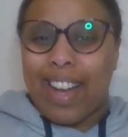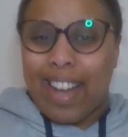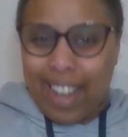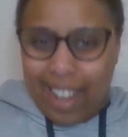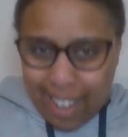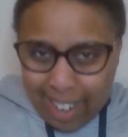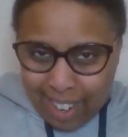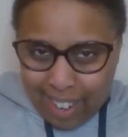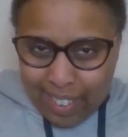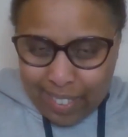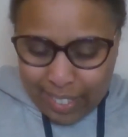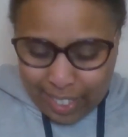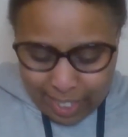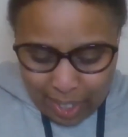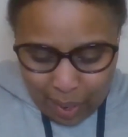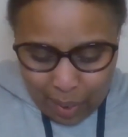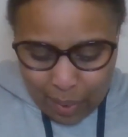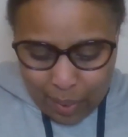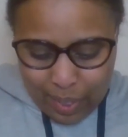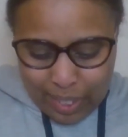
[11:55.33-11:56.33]
Hi,
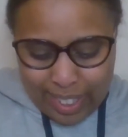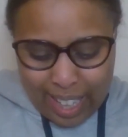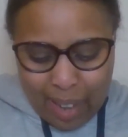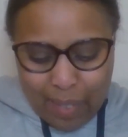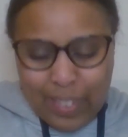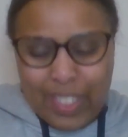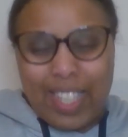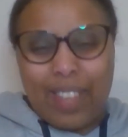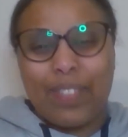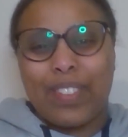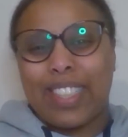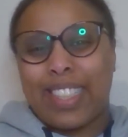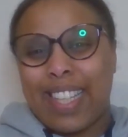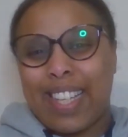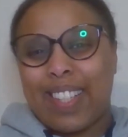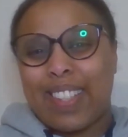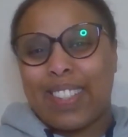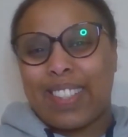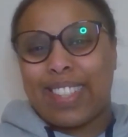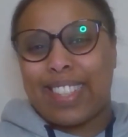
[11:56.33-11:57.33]
so that was
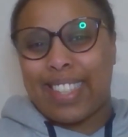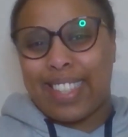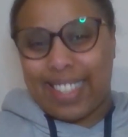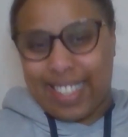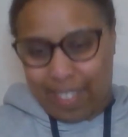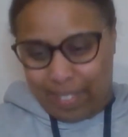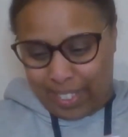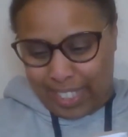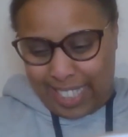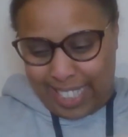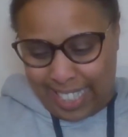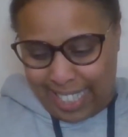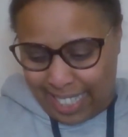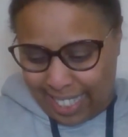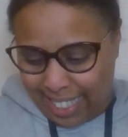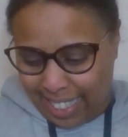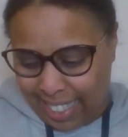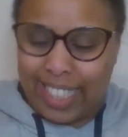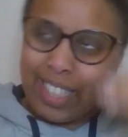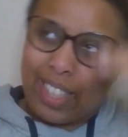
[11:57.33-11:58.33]
episode
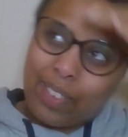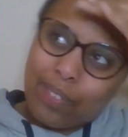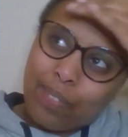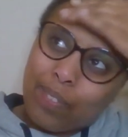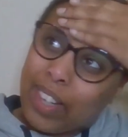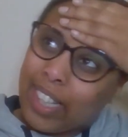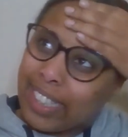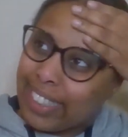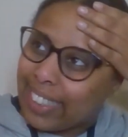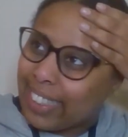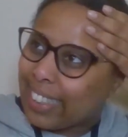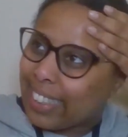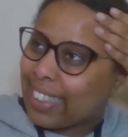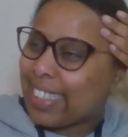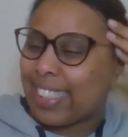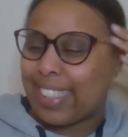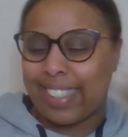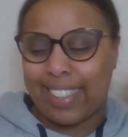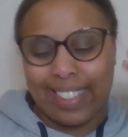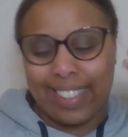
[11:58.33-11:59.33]
17. And my
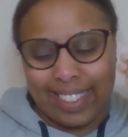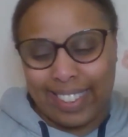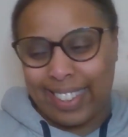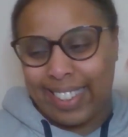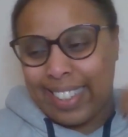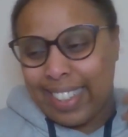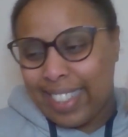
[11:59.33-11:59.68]
goodness, I